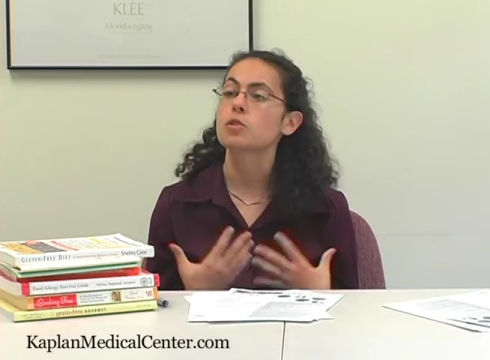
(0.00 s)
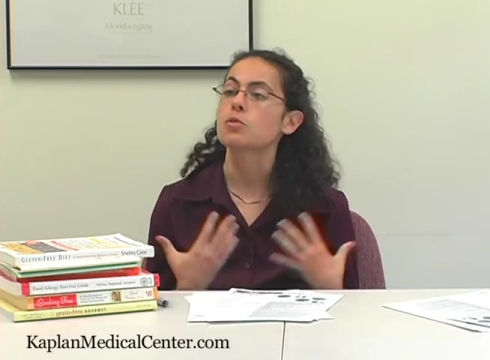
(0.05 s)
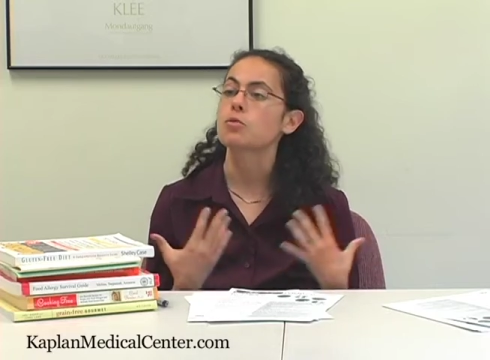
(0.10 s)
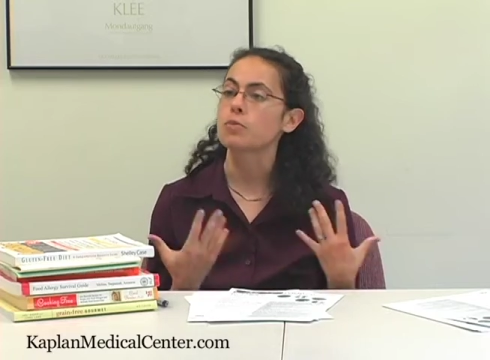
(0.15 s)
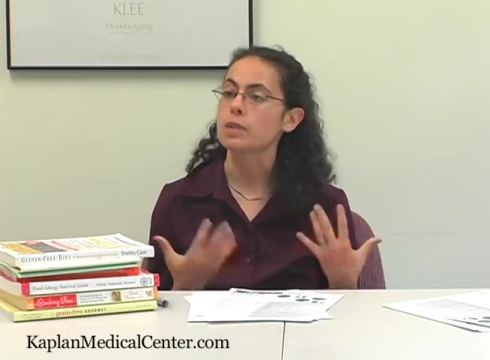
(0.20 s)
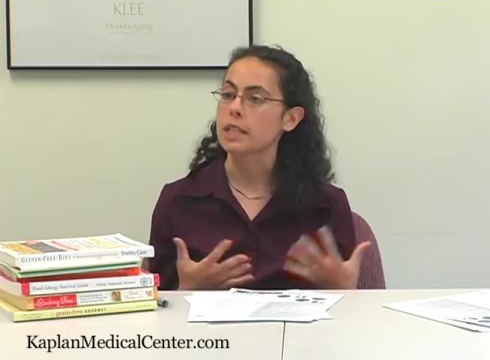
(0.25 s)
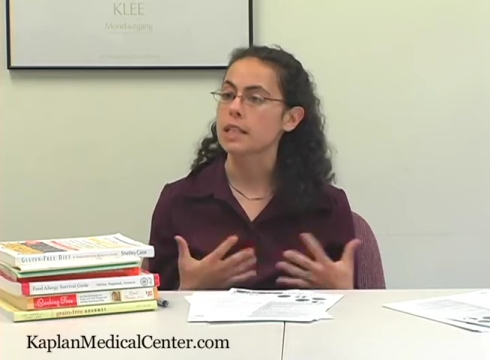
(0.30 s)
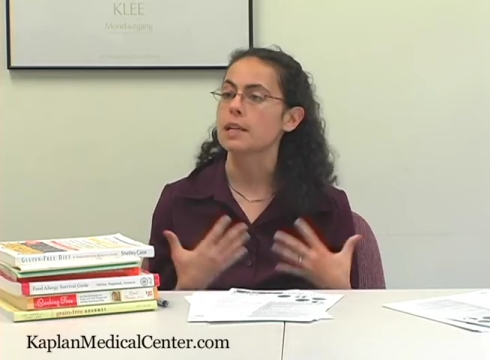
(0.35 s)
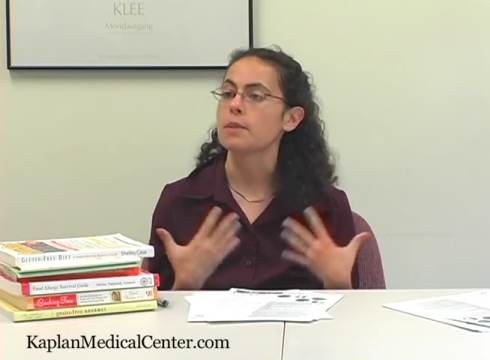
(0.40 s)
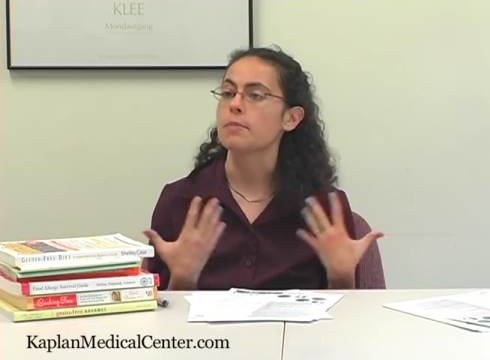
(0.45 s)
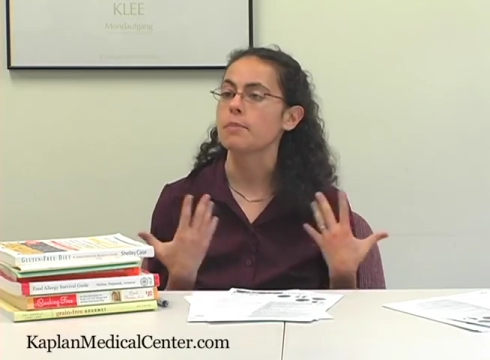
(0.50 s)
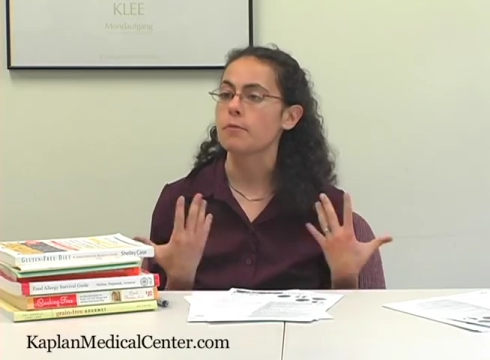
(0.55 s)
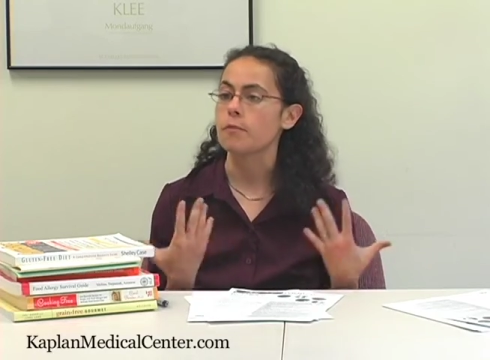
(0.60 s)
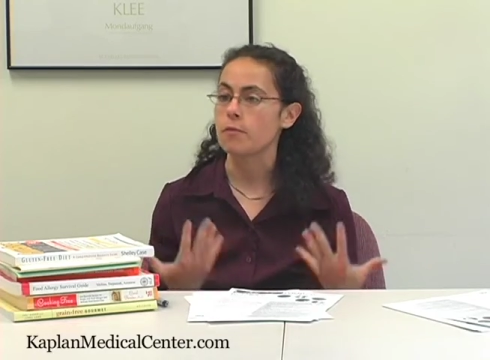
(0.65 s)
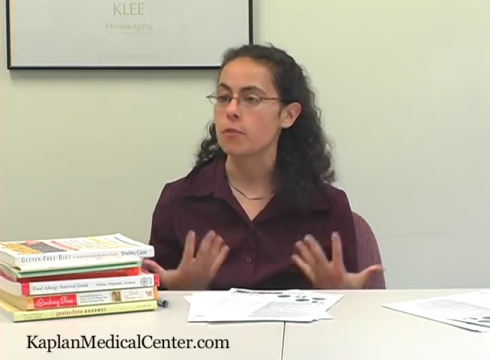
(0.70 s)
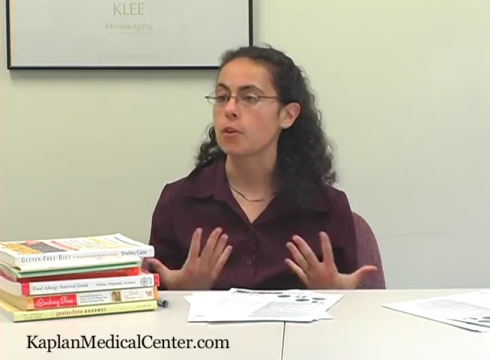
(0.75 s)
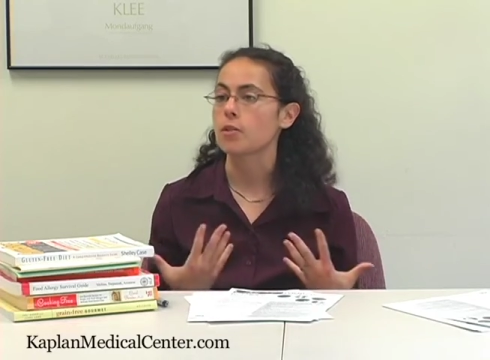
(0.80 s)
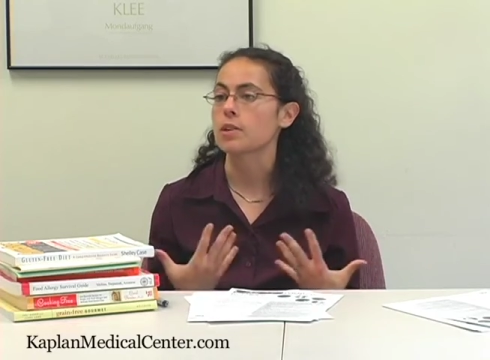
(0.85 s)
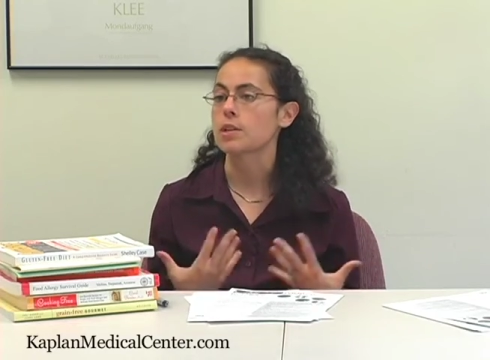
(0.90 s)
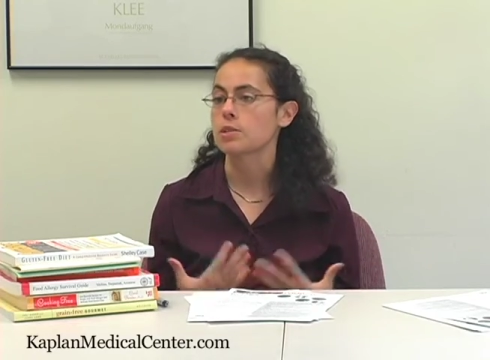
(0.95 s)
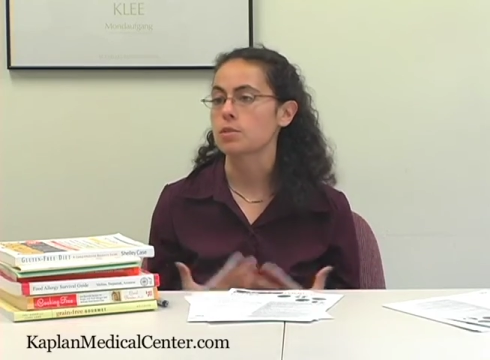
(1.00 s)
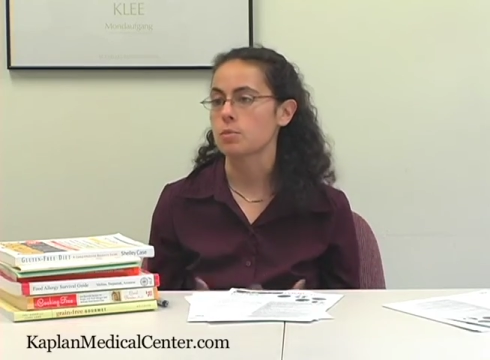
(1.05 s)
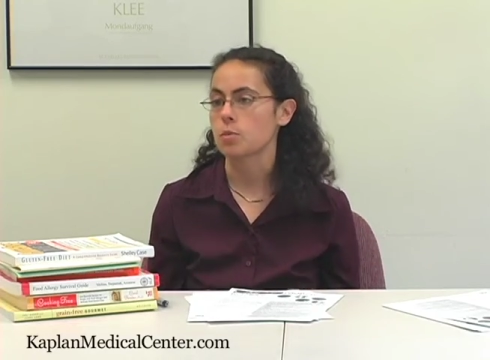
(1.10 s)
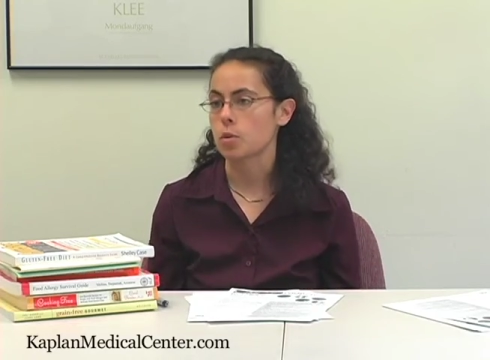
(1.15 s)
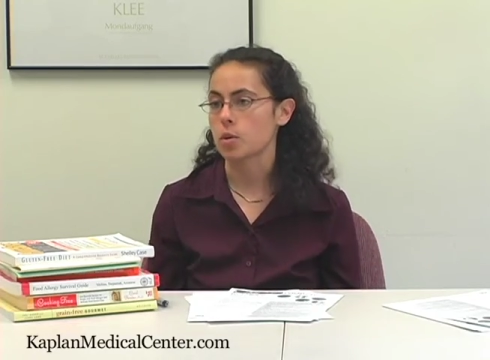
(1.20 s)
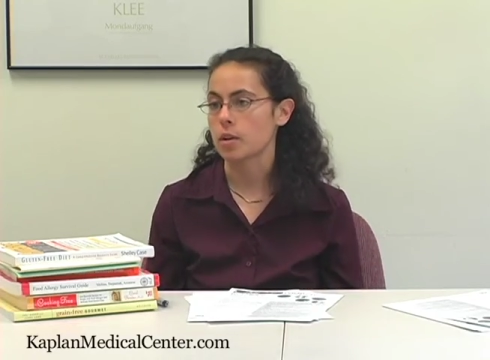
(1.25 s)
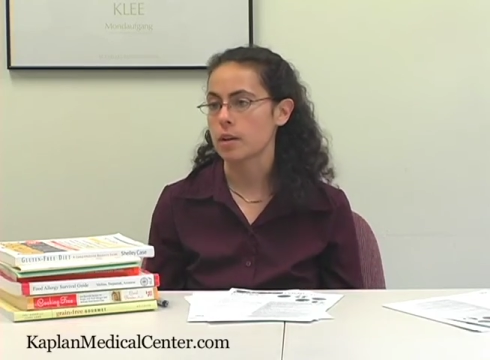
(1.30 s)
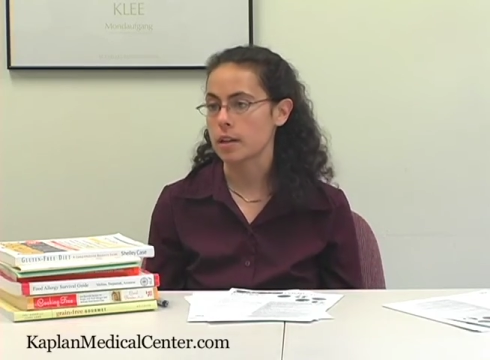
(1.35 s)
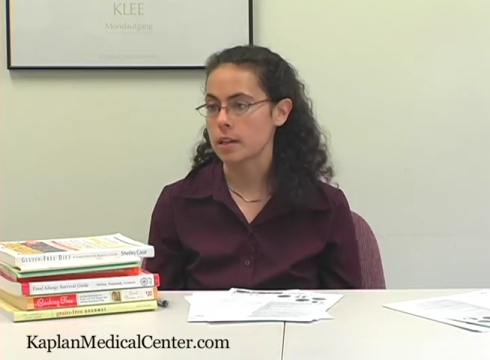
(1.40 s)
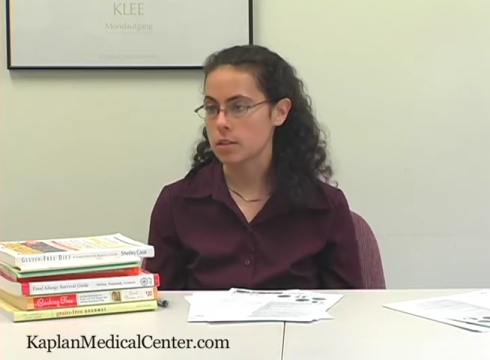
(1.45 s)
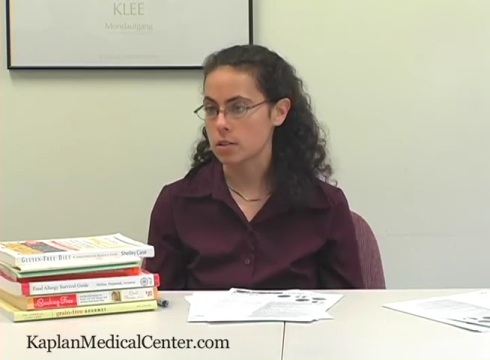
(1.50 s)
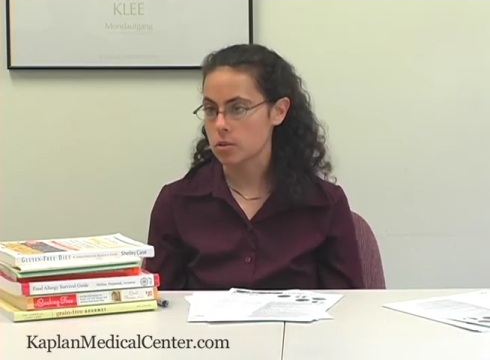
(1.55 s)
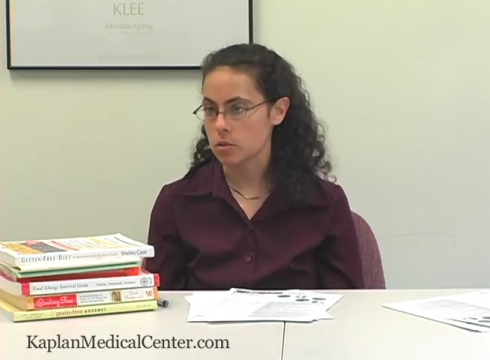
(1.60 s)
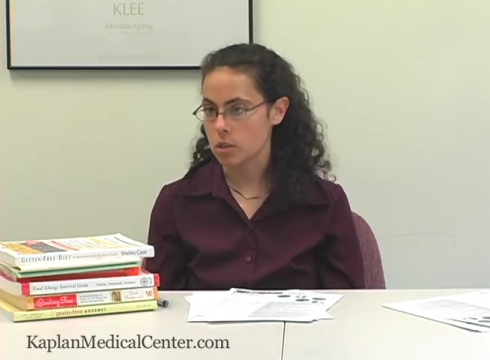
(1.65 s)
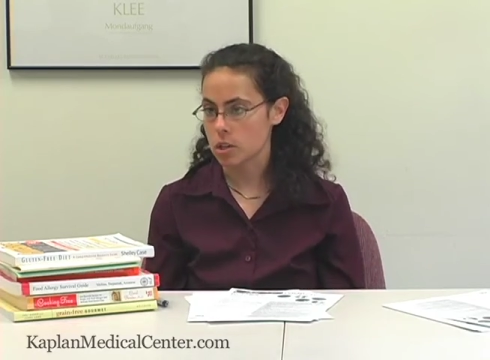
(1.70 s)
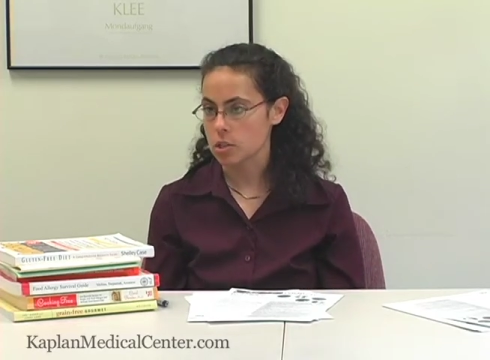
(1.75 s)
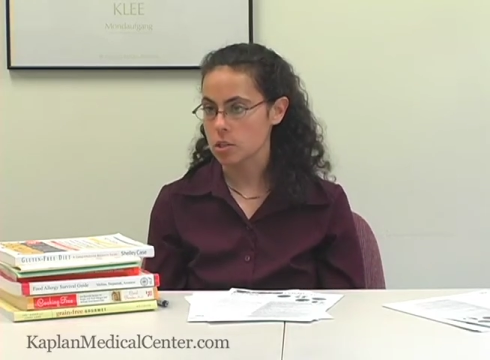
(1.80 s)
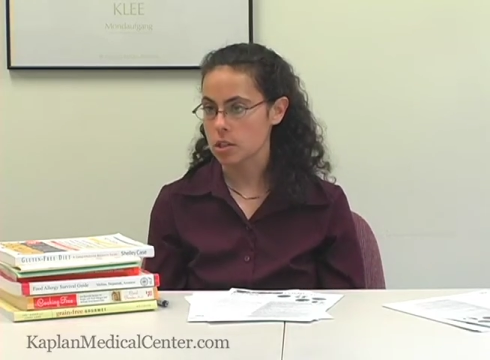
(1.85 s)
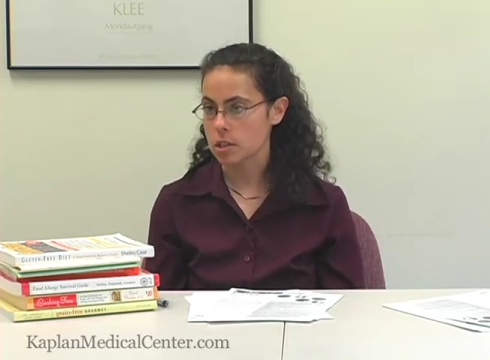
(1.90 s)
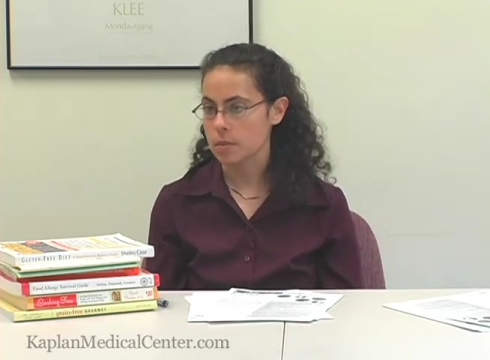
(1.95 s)
really focus more on
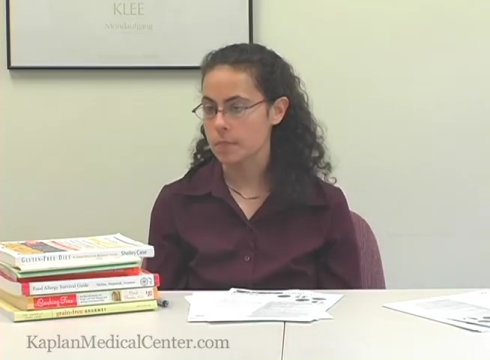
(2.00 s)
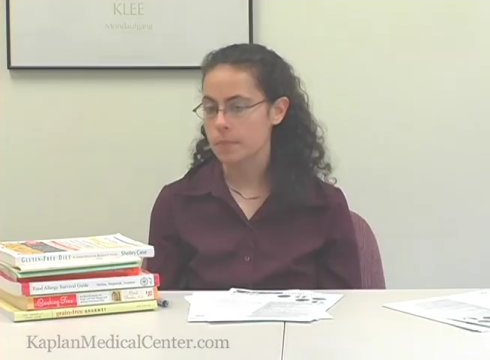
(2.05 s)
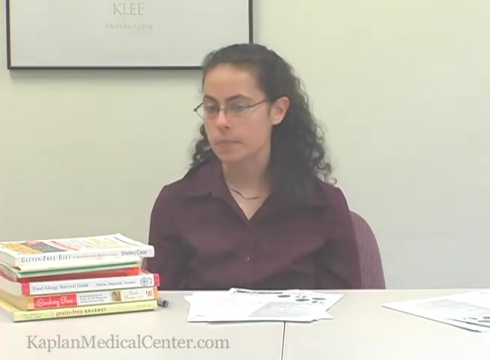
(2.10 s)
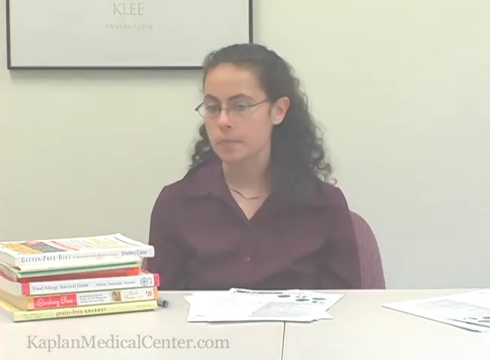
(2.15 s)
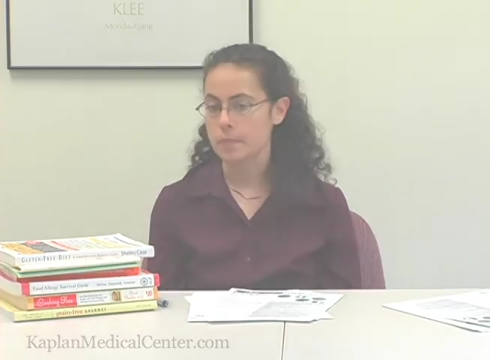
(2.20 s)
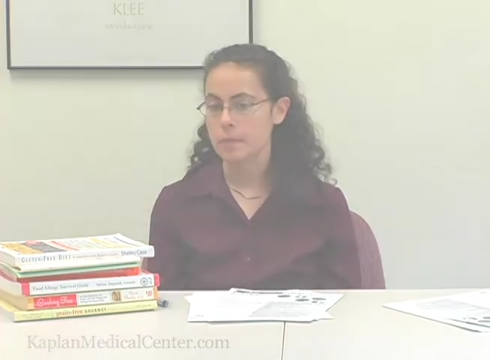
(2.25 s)
nutrition.